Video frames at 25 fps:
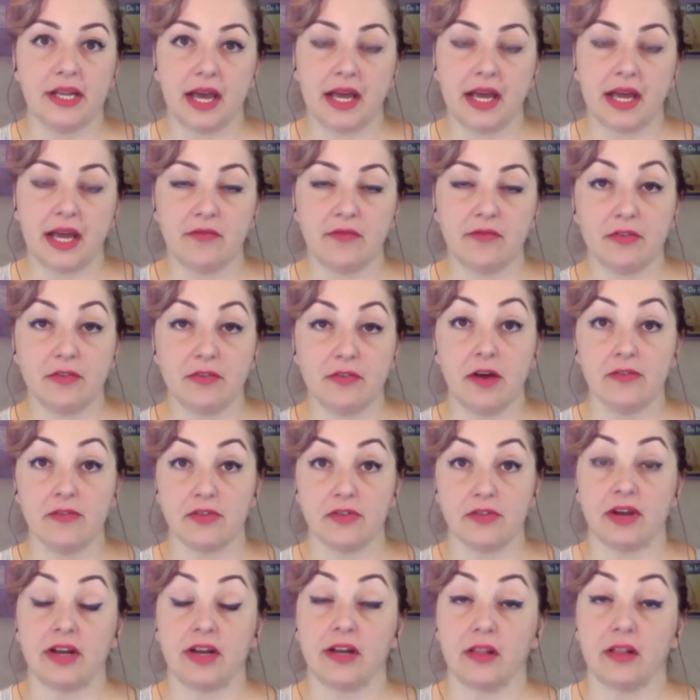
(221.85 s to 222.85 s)
that
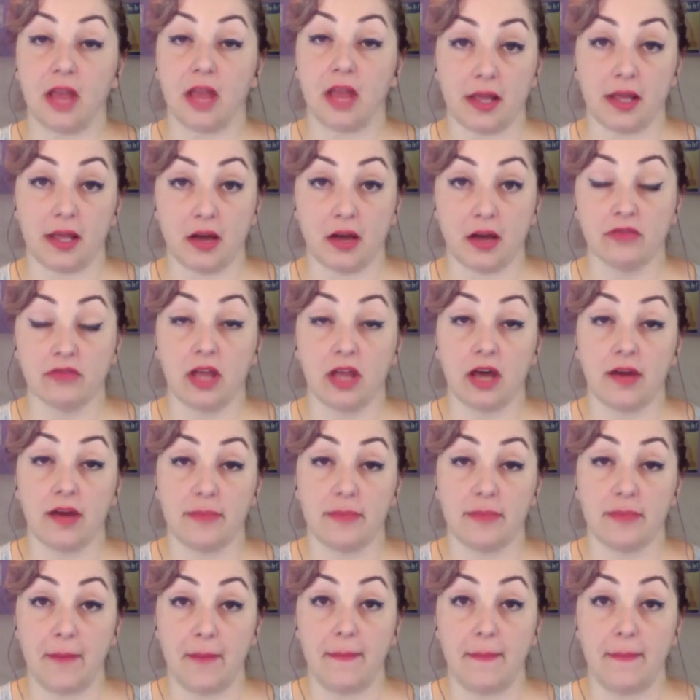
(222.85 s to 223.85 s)
revolves around a lot
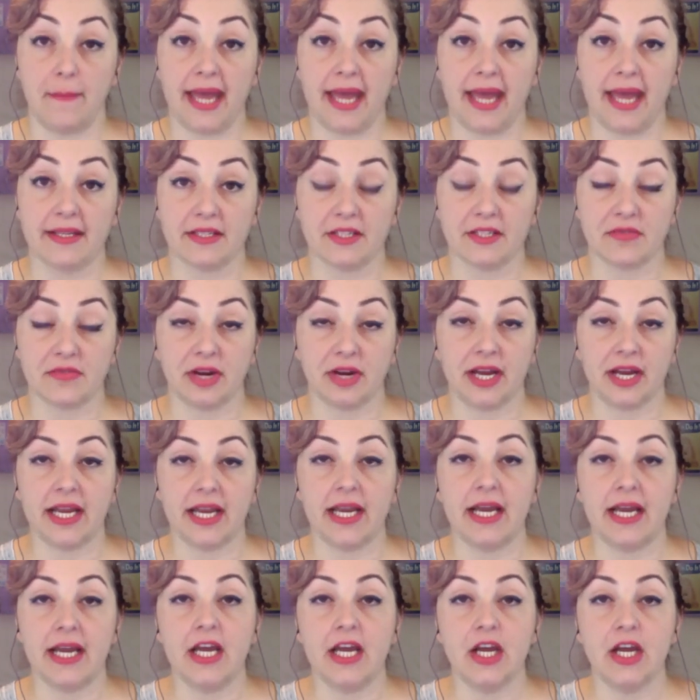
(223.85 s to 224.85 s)
about pets,
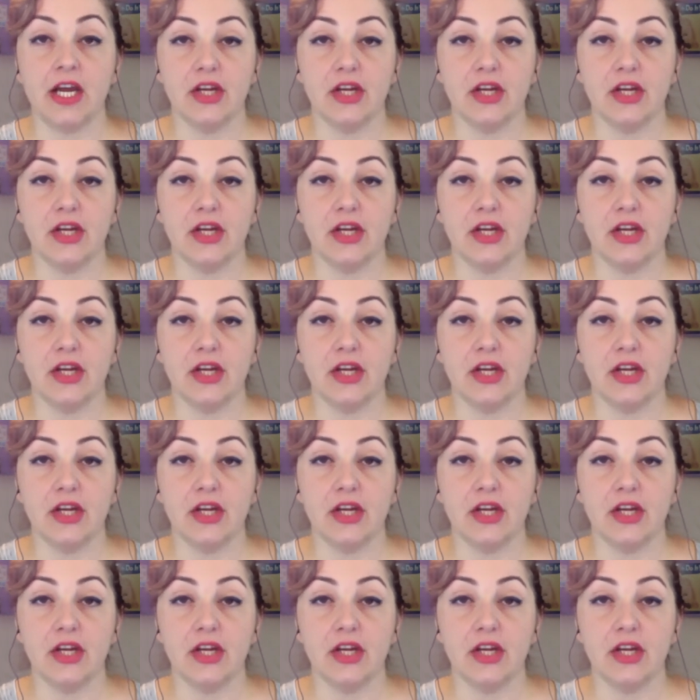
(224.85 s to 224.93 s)
right?